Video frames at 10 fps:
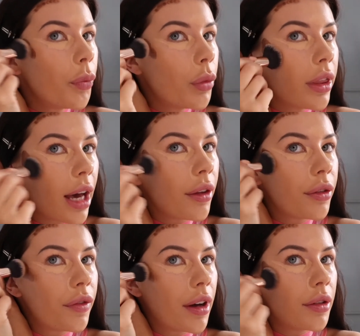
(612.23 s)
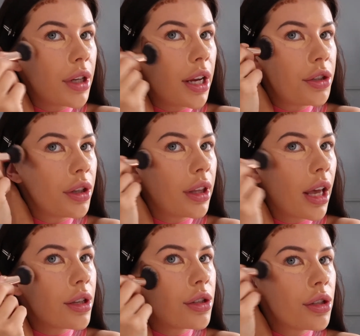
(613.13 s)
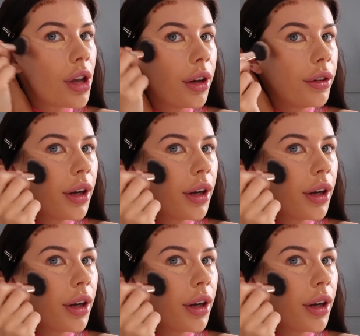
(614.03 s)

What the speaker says: without the foundation there so